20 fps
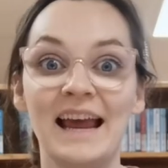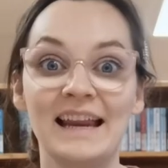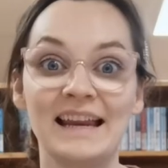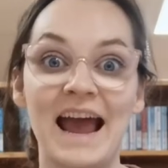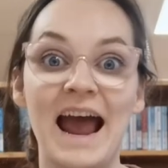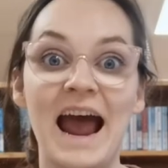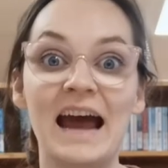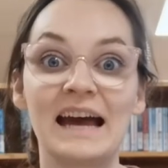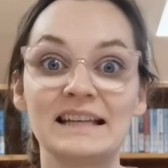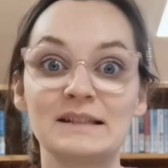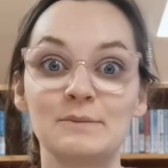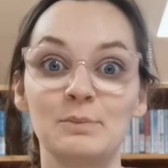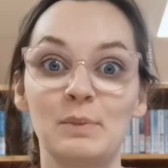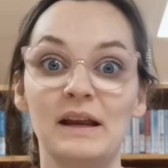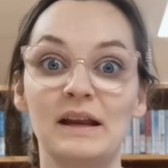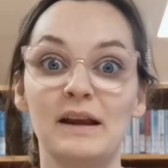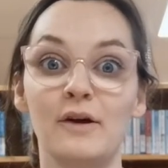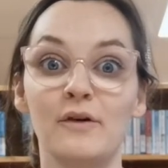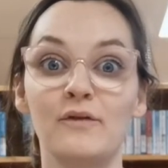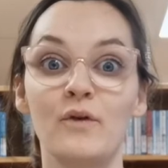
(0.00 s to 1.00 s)
and it has
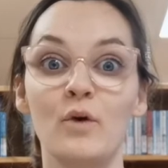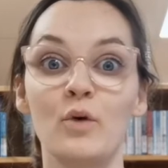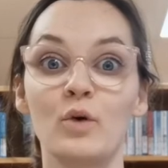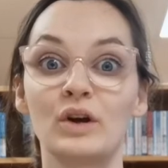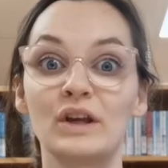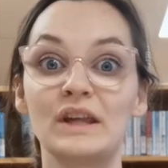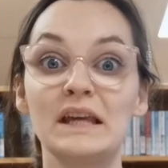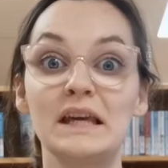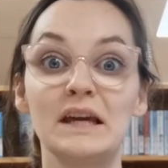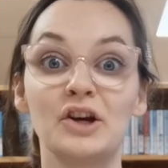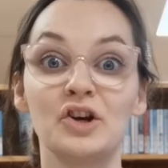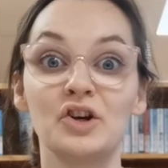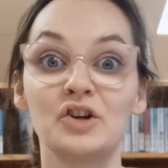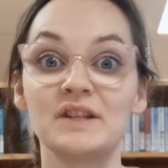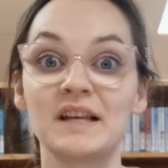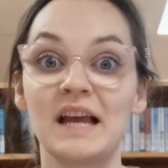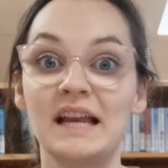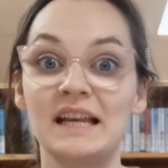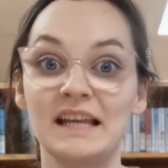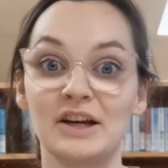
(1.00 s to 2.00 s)
been for
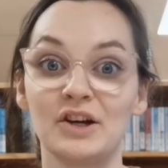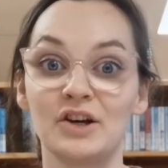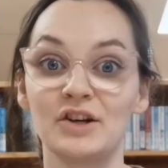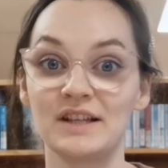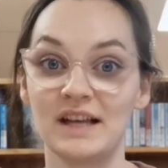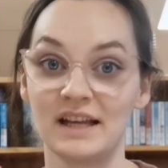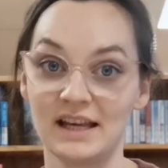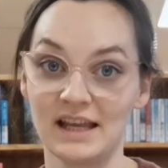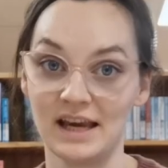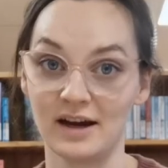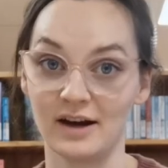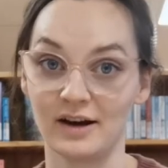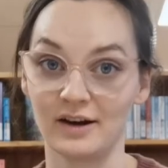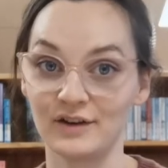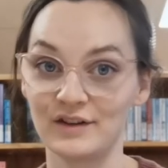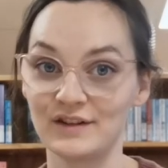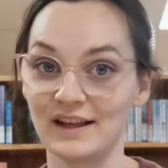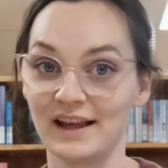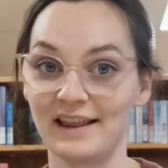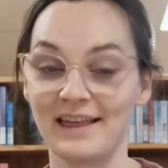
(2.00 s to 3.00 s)
years and years and
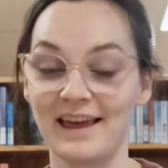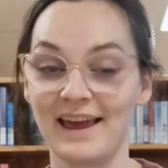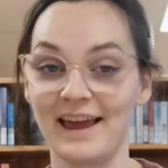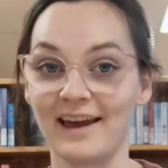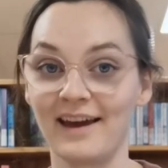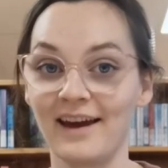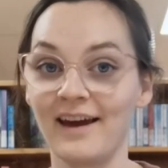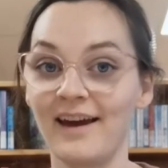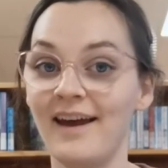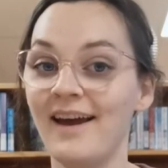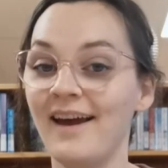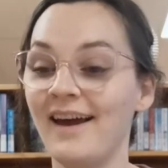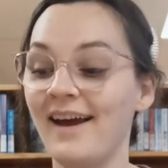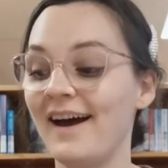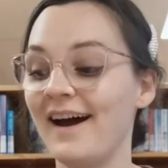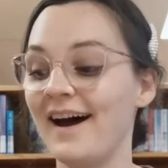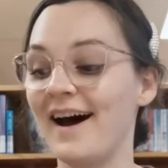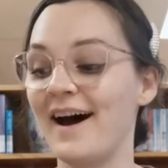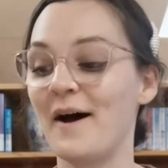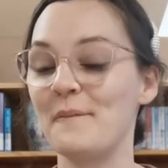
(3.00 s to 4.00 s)
years. I think
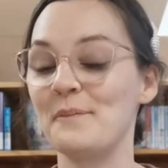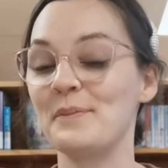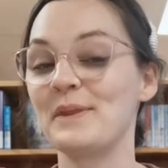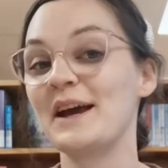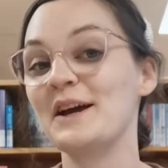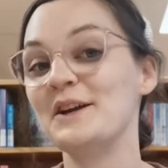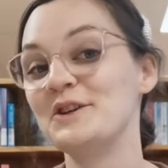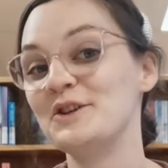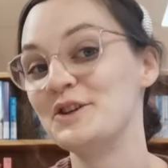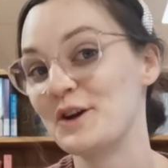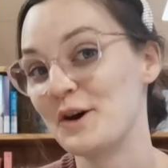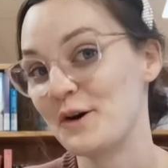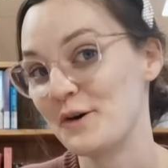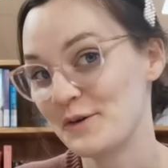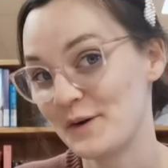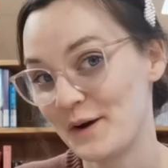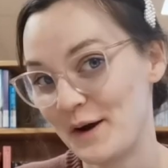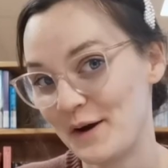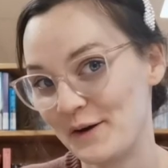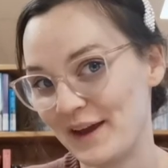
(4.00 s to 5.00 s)
Joe
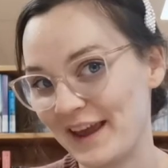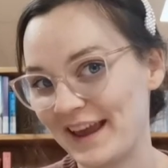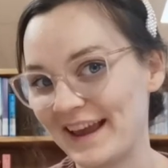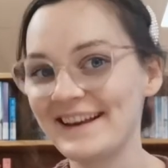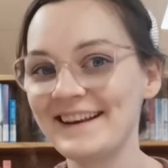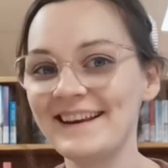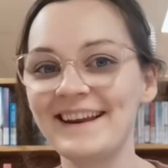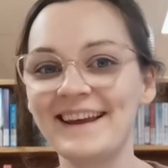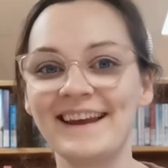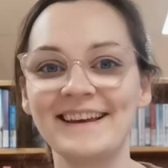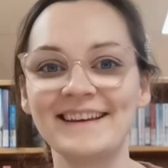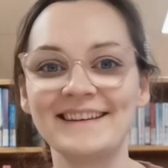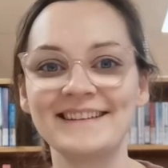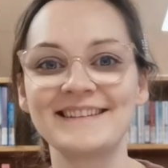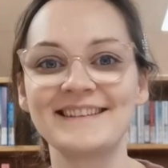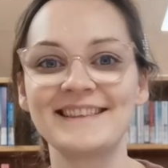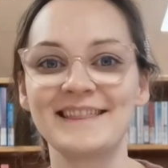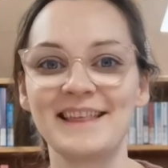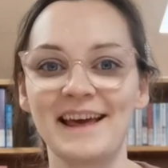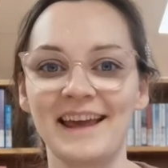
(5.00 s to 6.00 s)
Rogan
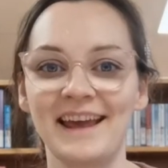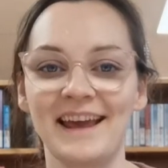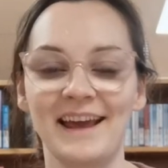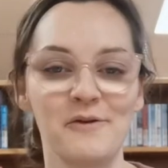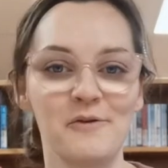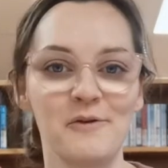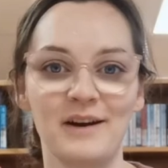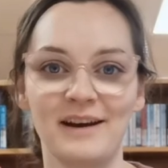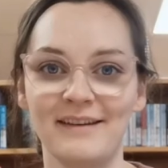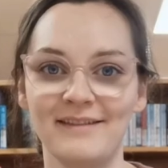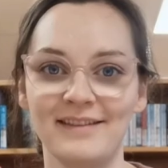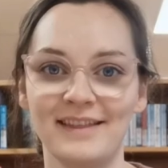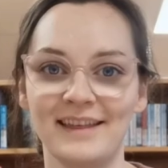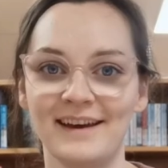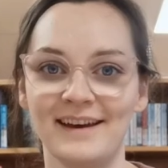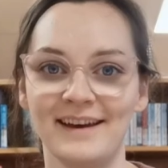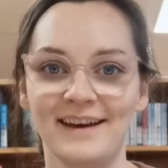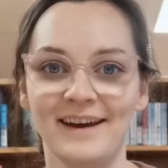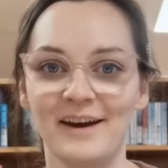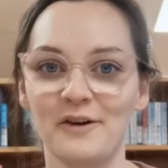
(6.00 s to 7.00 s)
is one of
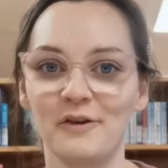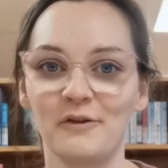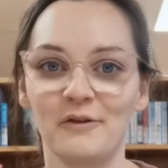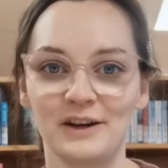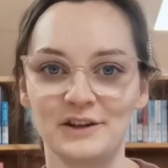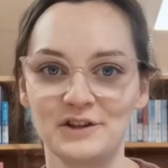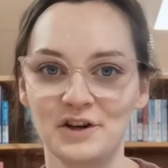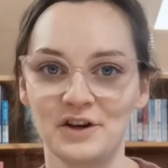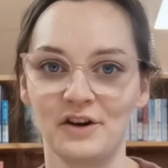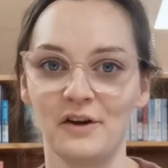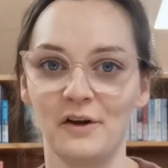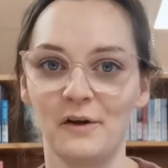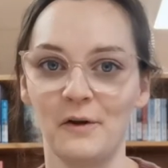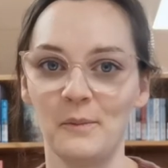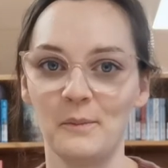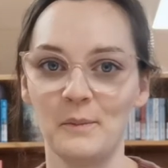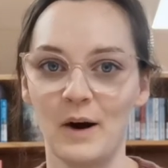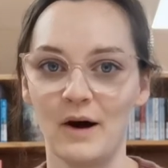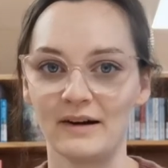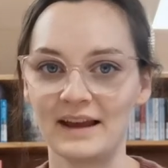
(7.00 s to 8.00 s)
the
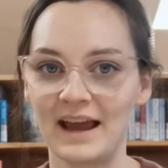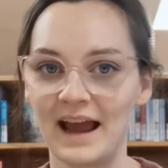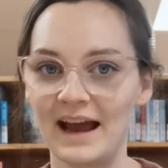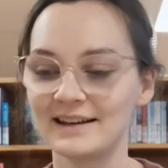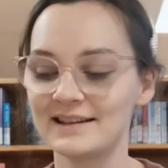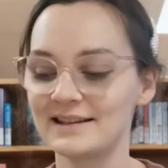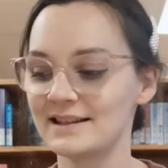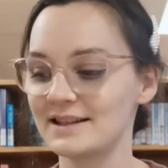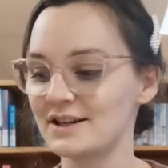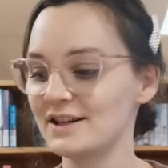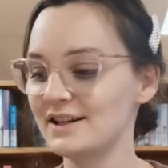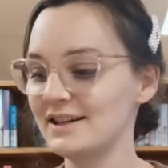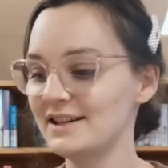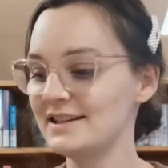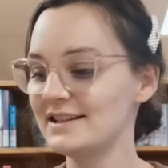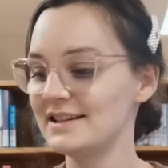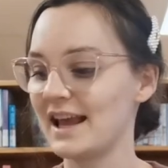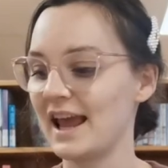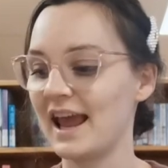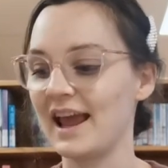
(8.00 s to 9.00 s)
original
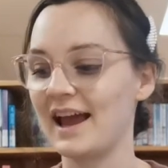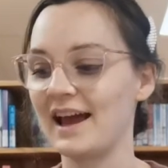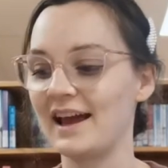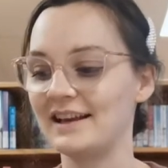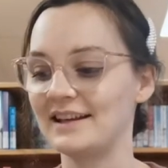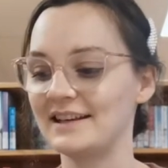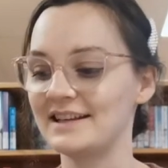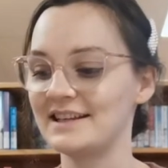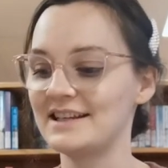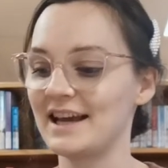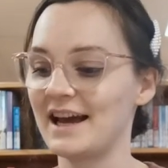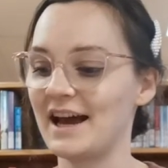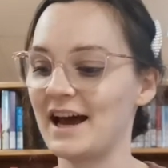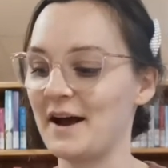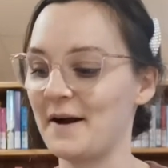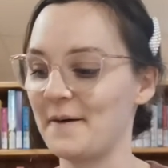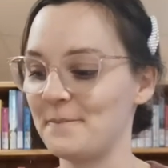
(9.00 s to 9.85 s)
podcasters, and